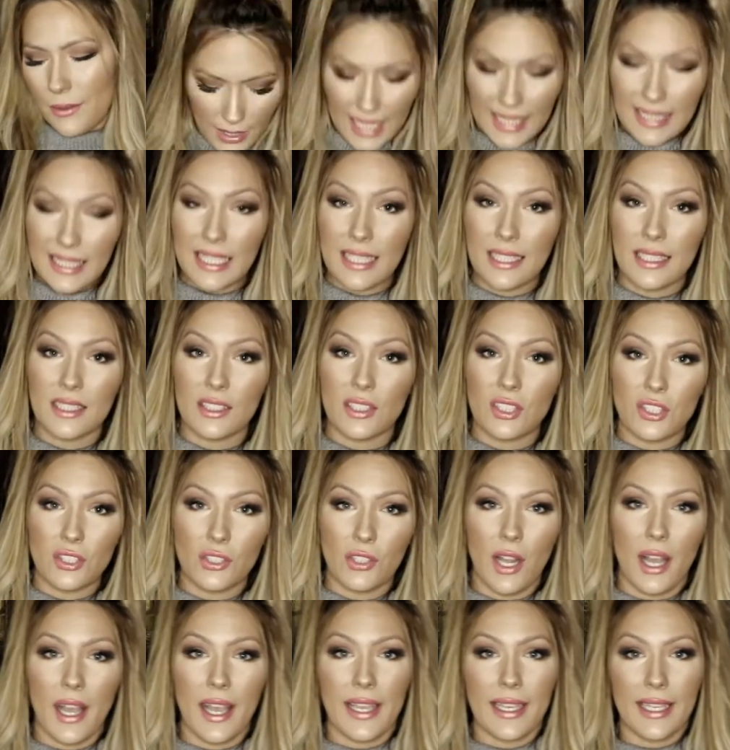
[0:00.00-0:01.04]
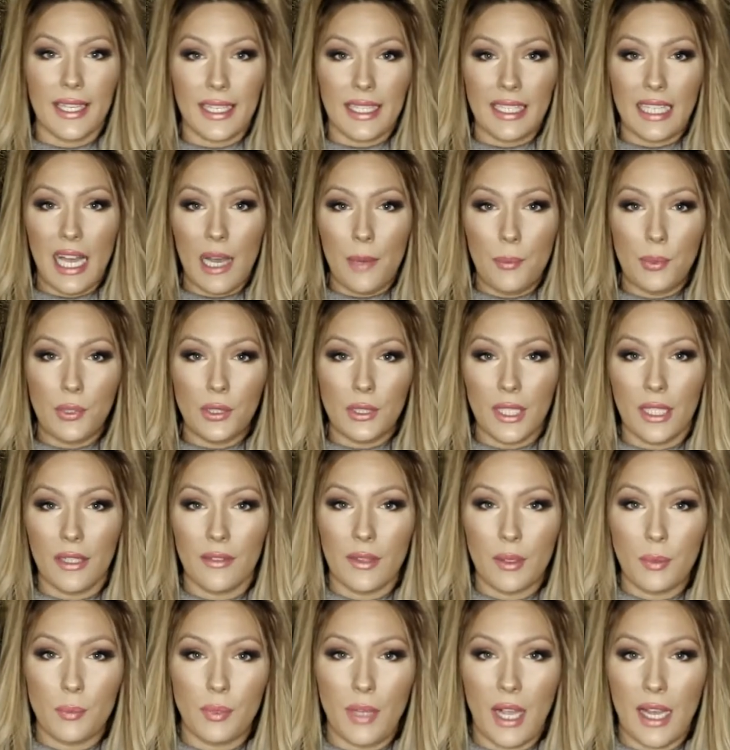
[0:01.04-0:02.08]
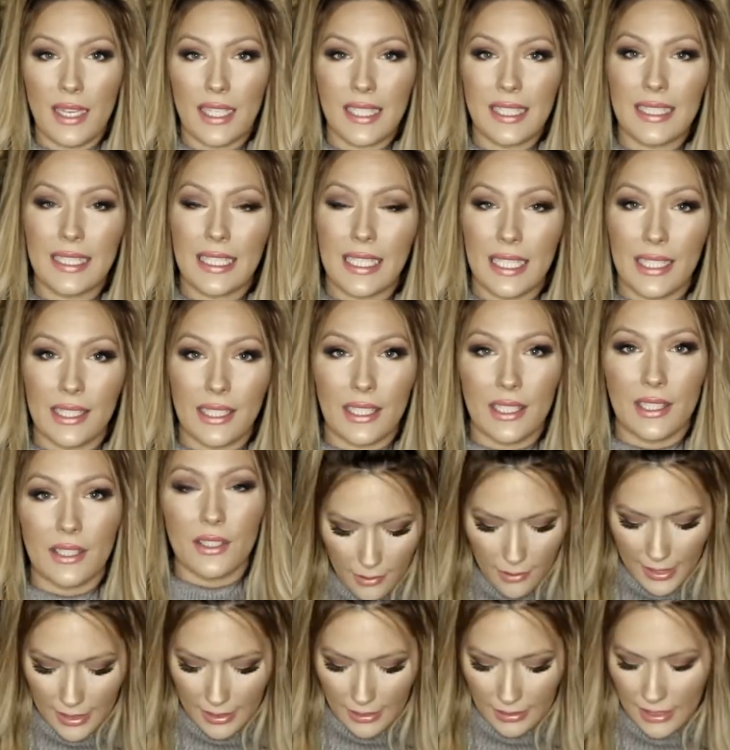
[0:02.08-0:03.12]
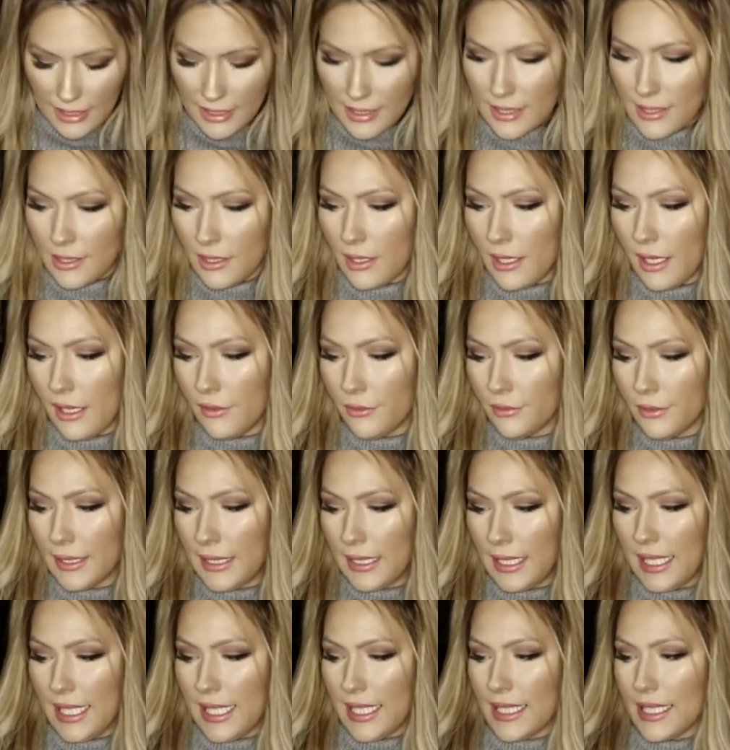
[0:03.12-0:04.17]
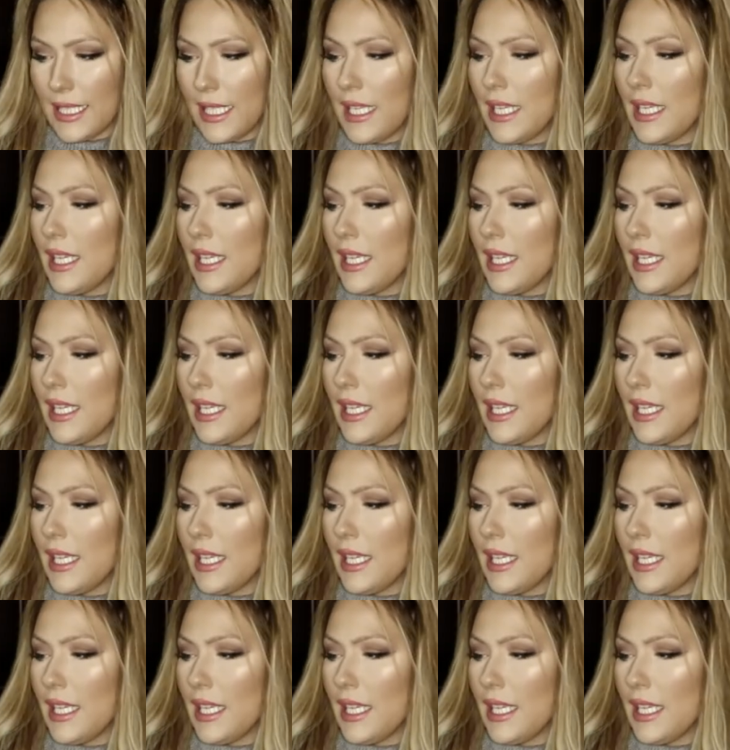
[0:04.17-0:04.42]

I did try a couple of the products in here. Okay, let's start off with this.